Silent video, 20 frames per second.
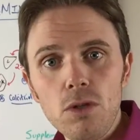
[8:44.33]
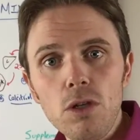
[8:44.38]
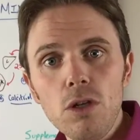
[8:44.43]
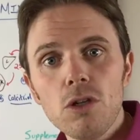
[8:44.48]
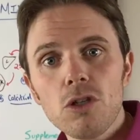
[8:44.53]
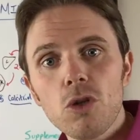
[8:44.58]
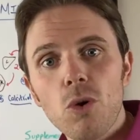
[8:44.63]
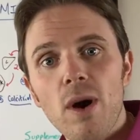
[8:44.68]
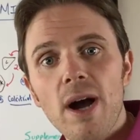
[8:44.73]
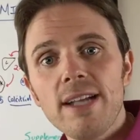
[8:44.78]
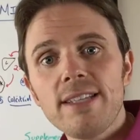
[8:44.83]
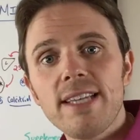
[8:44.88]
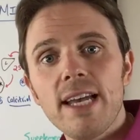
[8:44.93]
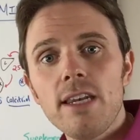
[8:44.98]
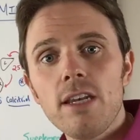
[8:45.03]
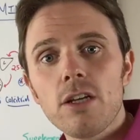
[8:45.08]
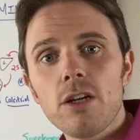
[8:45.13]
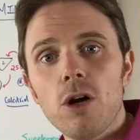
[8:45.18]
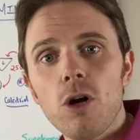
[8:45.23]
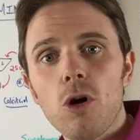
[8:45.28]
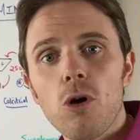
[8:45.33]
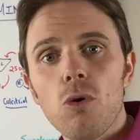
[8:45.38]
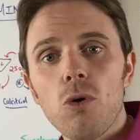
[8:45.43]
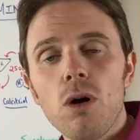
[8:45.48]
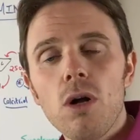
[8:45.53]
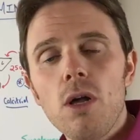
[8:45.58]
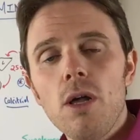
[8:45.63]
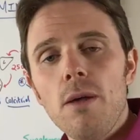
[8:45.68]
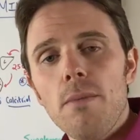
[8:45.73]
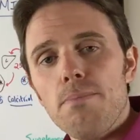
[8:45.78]
So I tend to
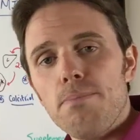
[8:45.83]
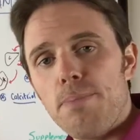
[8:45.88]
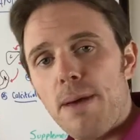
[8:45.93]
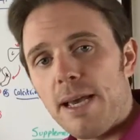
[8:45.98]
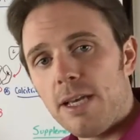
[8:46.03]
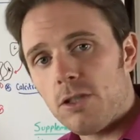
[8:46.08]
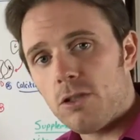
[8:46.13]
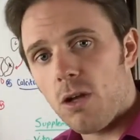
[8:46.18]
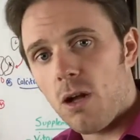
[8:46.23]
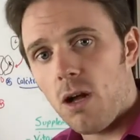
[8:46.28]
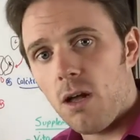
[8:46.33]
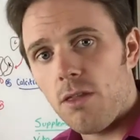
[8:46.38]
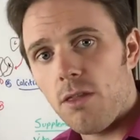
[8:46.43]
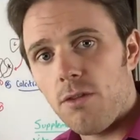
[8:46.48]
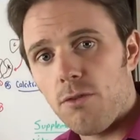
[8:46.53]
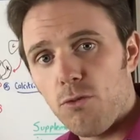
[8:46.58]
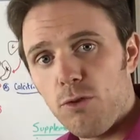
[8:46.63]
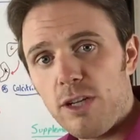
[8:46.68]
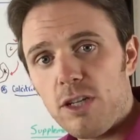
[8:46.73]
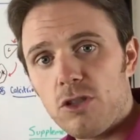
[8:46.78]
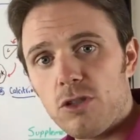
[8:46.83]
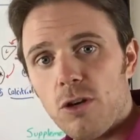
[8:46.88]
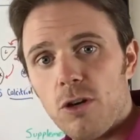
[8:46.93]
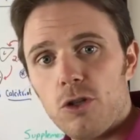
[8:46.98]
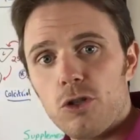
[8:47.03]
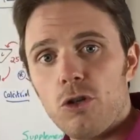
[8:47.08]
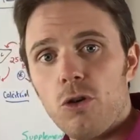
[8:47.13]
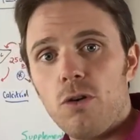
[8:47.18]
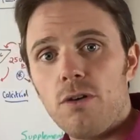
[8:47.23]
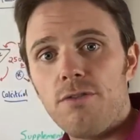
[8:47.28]
go based on the research
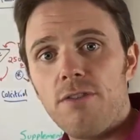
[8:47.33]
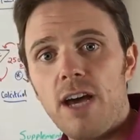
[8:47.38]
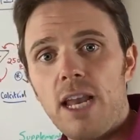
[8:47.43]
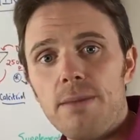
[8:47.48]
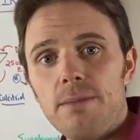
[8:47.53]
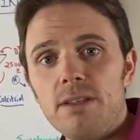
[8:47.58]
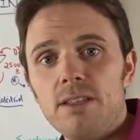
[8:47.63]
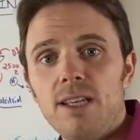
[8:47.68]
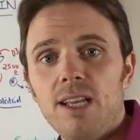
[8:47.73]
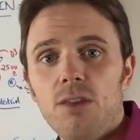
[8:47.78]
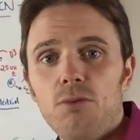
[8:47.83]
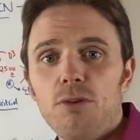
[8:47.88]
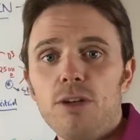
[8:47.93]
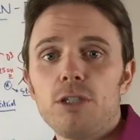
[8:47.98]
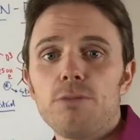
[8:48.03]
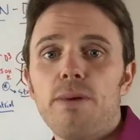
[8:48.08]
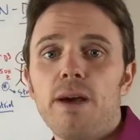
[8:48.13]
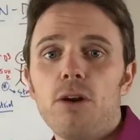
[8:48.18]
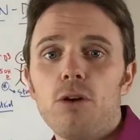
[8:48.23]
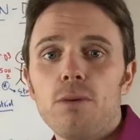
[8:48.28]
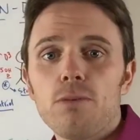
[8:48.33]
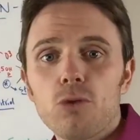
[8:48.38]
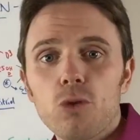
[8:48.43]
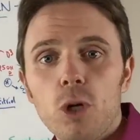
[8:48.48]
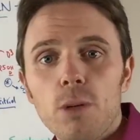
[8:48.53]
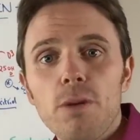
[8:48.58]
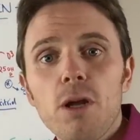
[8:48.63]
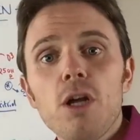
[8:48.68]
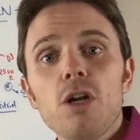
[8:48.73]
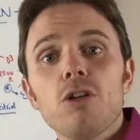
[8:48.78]
showing vitamin D3 is better
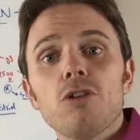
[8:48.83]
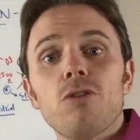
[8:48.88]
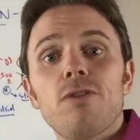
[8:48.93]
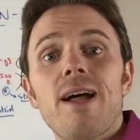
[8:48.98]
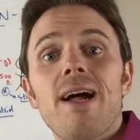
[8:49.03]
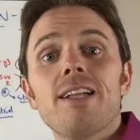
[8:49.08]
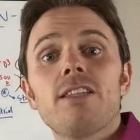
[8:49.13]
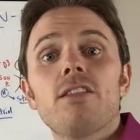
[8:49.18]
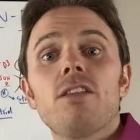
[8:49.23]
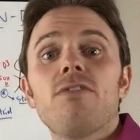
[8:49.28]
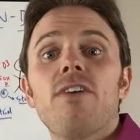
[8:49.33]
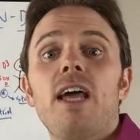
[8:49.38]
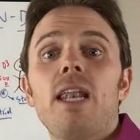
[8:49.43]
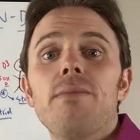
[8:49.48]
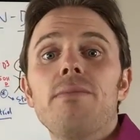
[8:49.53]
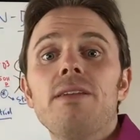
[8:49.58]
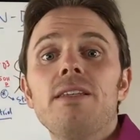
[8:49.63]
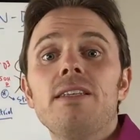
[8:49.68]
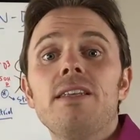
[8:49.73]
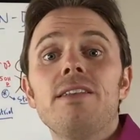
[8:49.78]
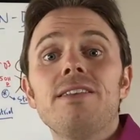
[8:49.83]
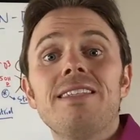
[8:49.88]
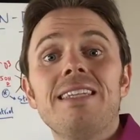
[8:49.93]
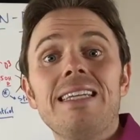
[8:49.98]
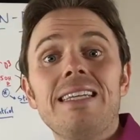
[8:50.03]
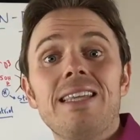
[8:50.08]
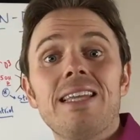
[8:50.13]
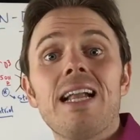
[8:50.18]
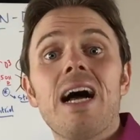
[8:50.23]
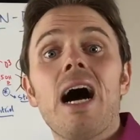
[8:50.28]
absorbed. So that's the vitamin
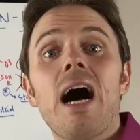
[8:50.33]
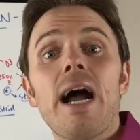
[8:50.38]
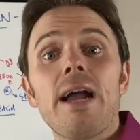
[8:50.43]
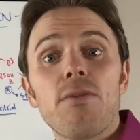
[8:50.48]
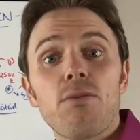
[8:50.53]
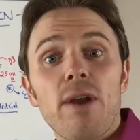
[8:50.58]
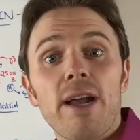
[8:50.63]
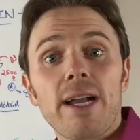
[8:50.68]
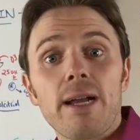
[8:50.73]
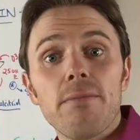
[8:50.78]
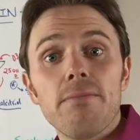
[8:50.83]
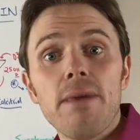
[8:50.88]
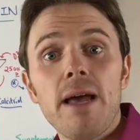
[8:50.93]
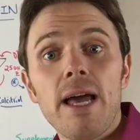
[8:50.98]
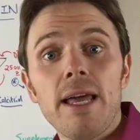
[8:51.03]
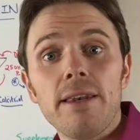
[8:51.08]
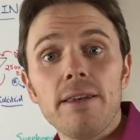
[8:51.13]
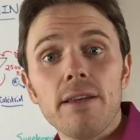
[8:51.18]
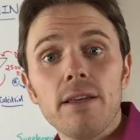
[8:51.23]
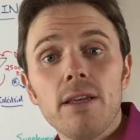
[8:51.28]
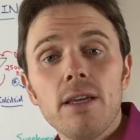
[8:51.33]
D that I recommend.